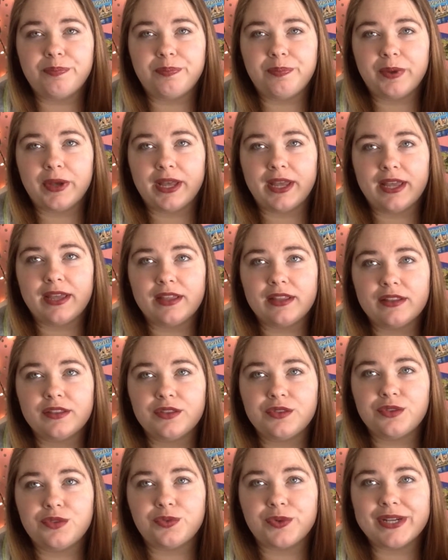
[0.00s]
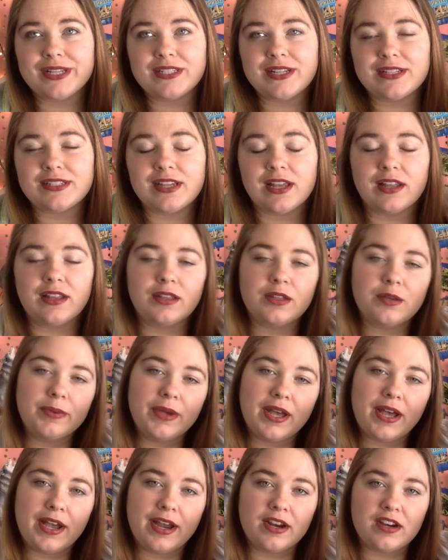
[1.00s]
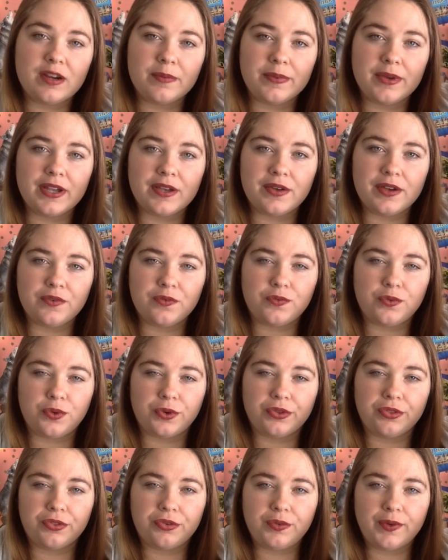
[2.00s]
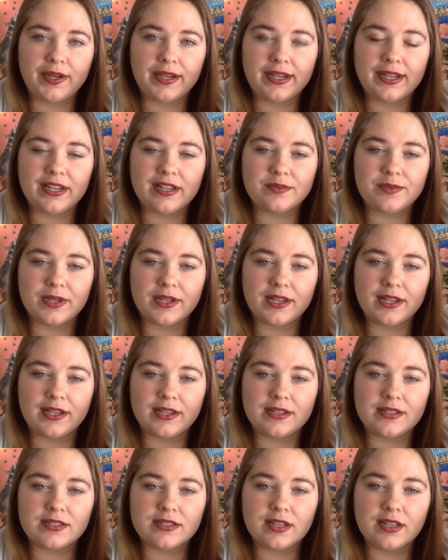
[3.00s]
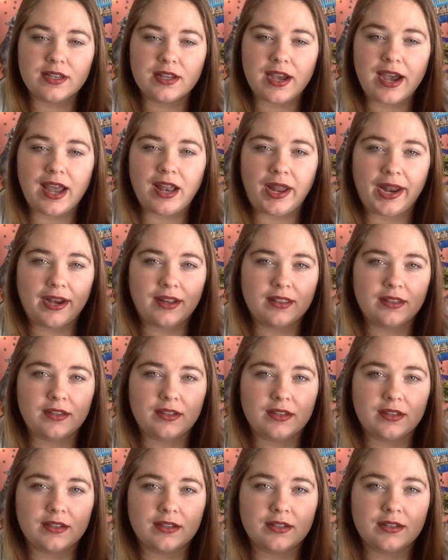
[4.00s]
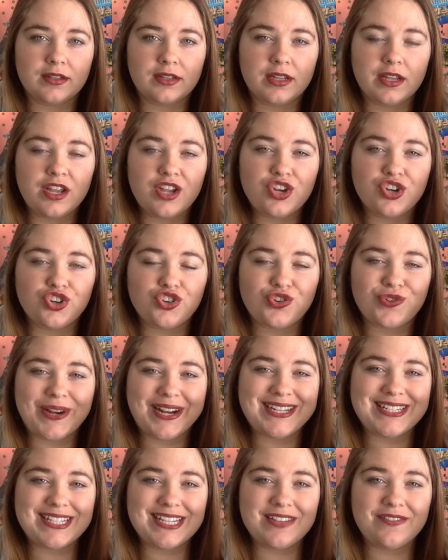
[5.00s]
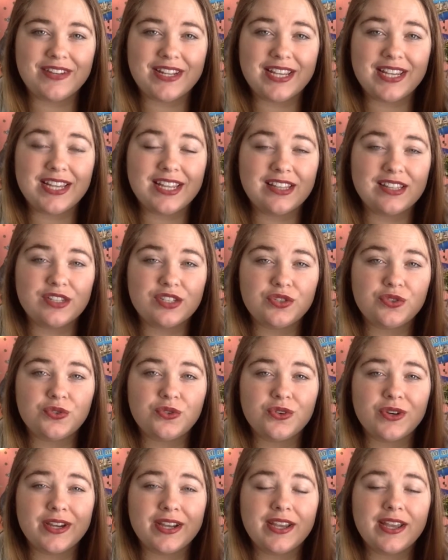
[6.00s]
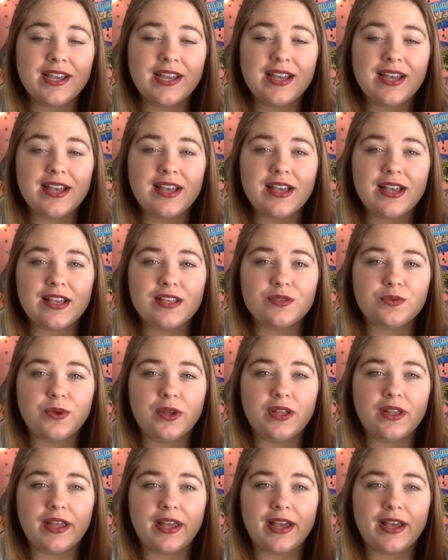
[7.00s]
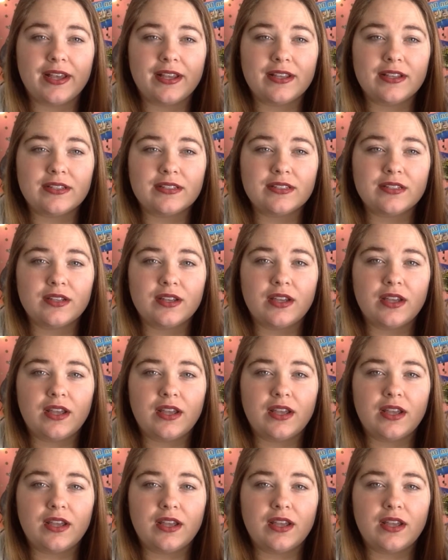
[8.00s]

But the reason it's a little bit higher up for 3 is because I liked the creativity in the story, as well as